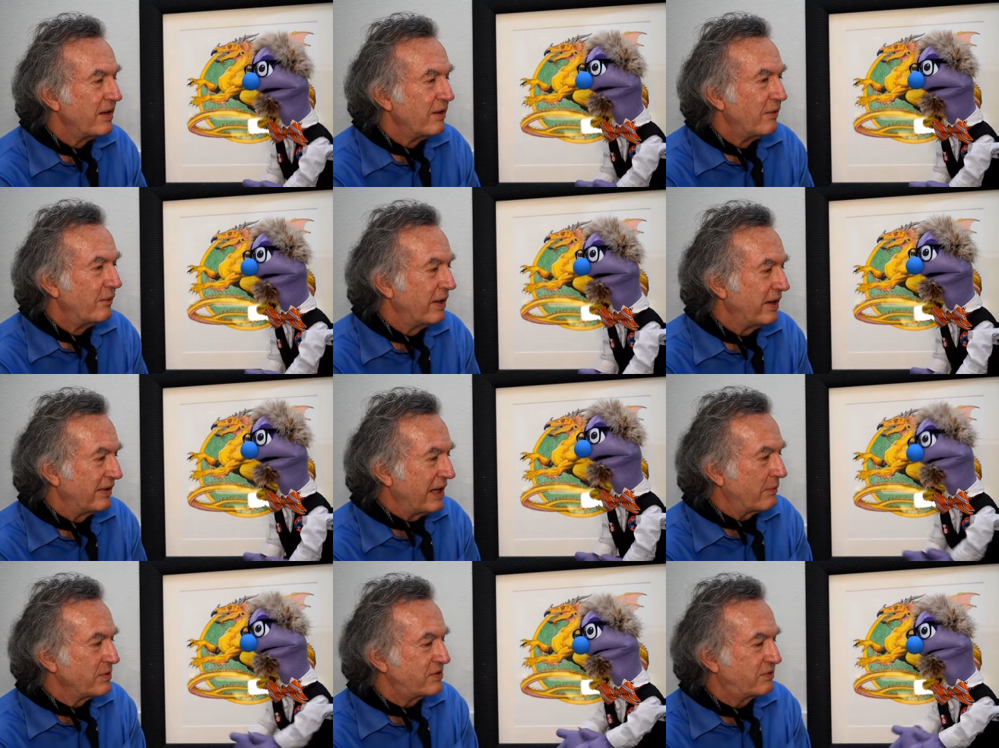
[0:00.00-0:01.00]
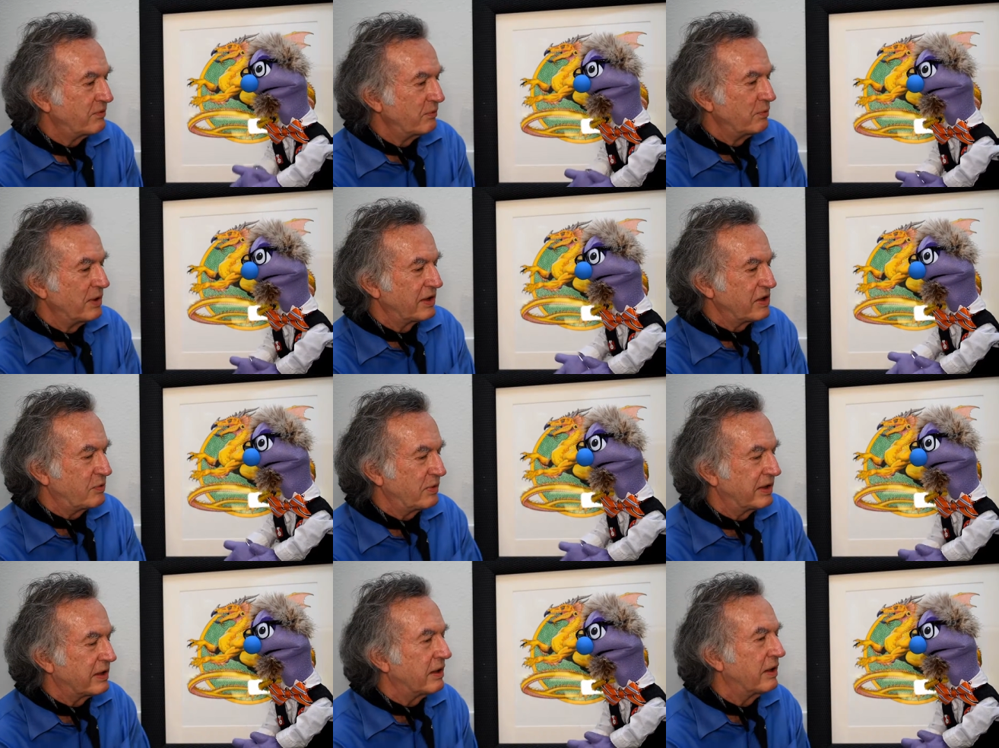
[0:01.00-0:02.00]
Well, that was really
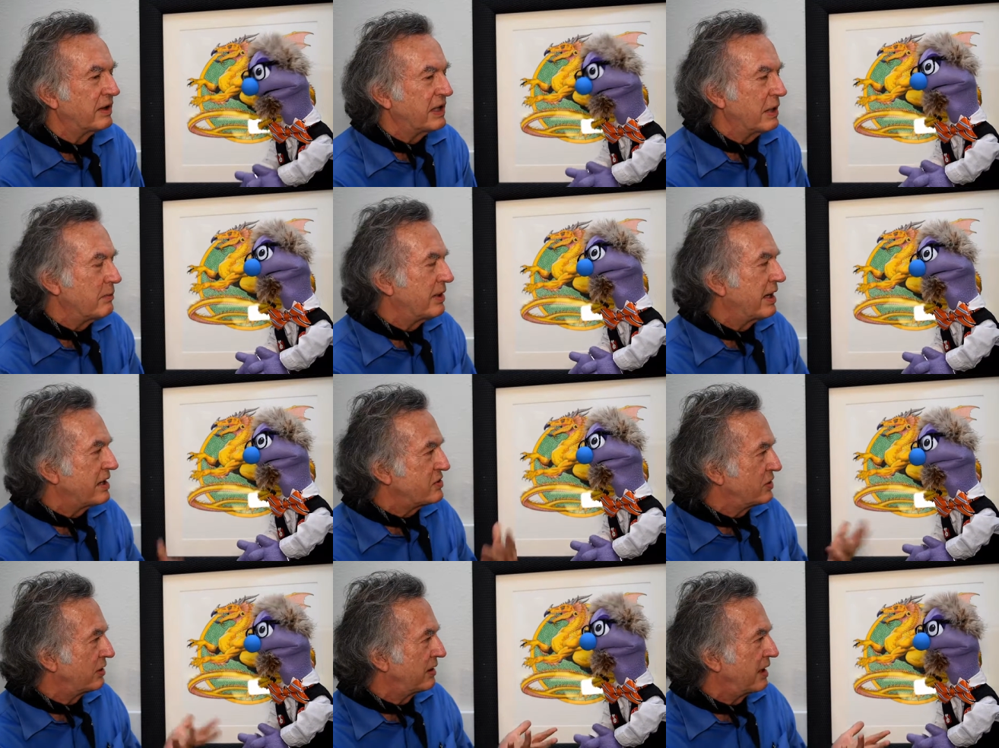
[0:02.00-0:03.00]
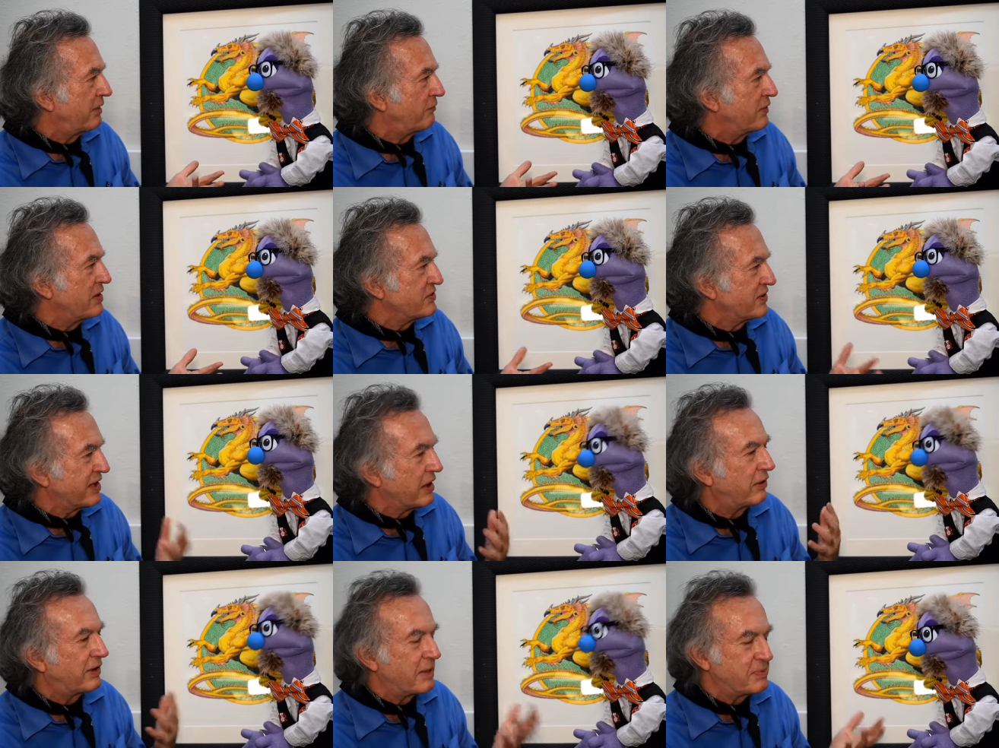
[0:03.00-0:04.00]
thrilling. Guillermo and I share a lot of friends, and they
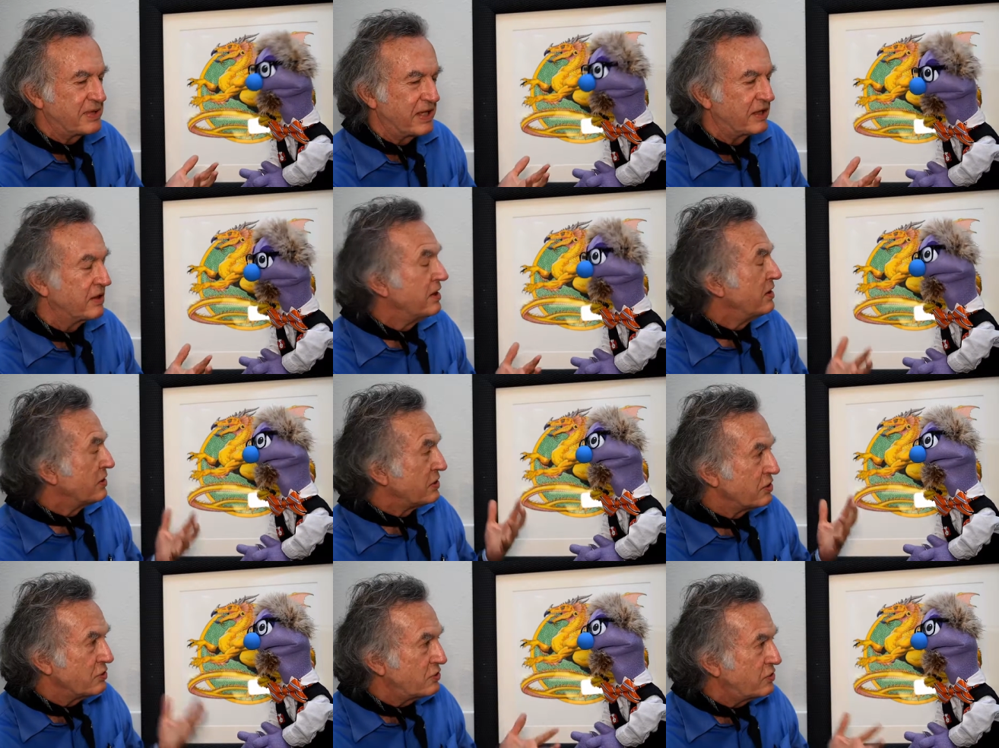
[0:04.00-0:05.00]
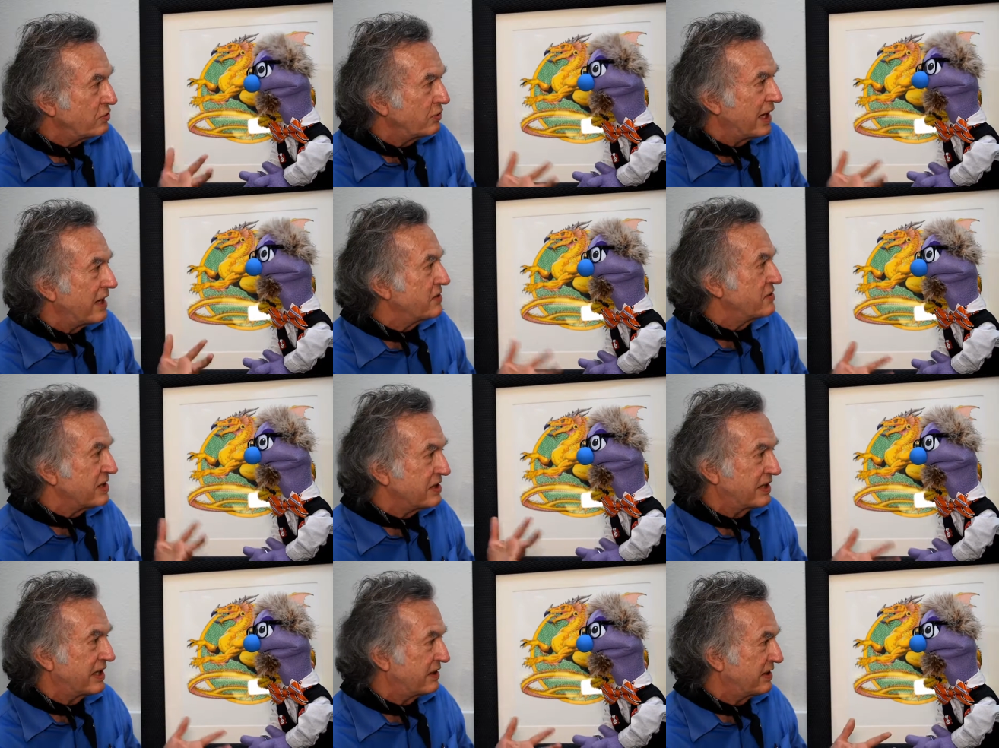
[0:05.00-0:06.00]
all kept saying, you two guys need to
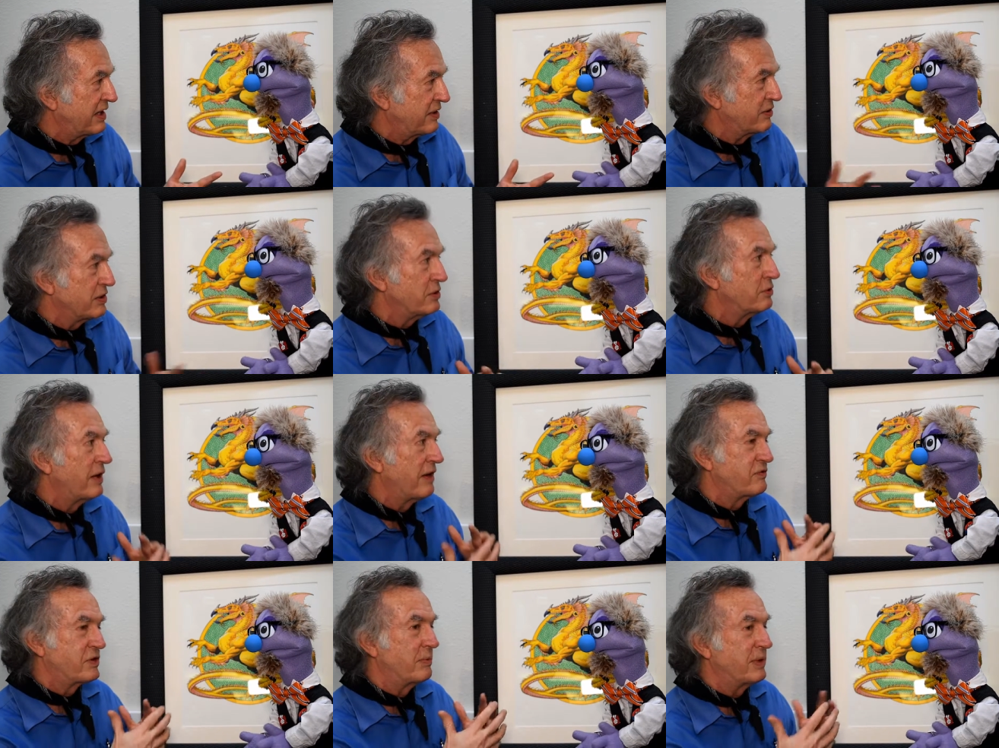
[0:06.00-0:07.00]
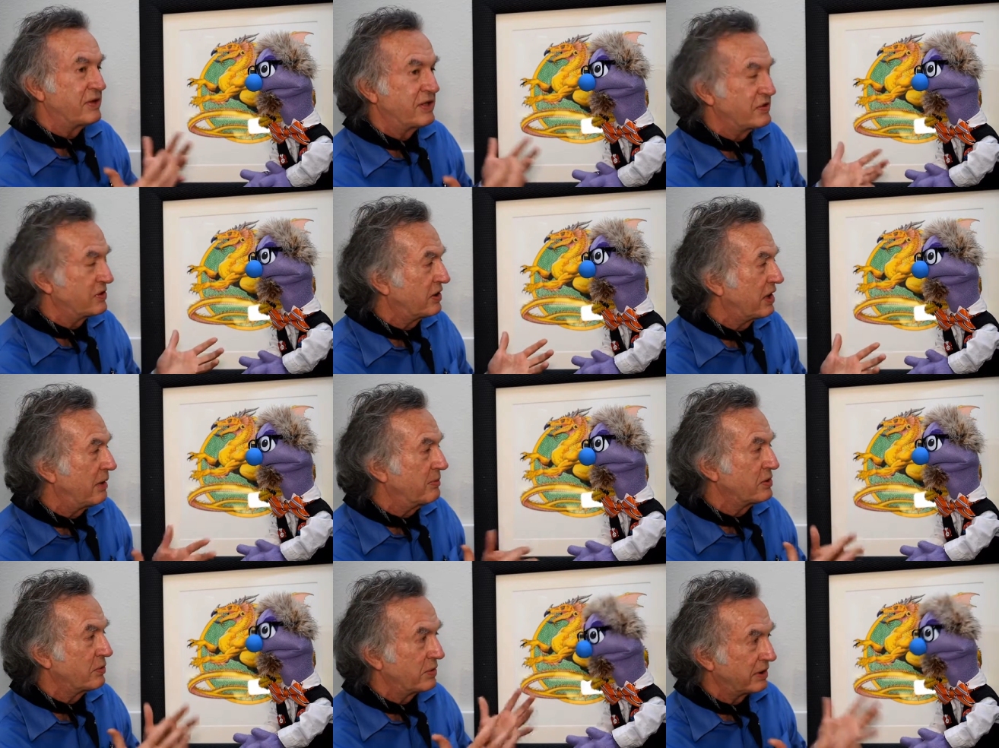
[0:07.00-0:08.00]
get together. You have so many things in common,
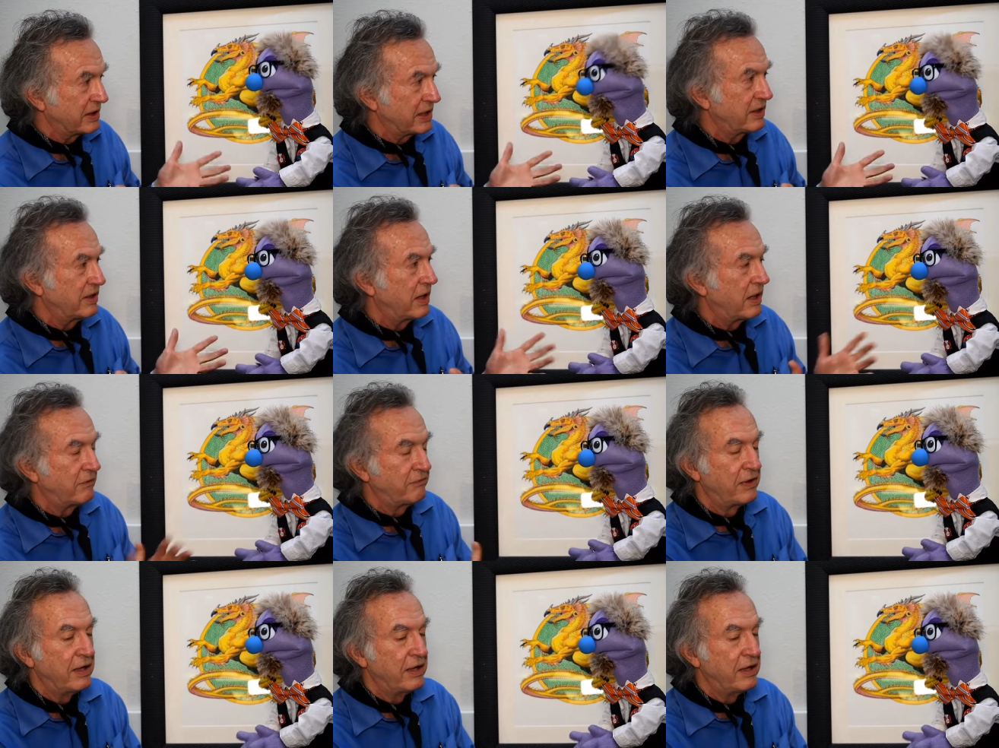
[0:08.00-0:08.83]
you really hit it off.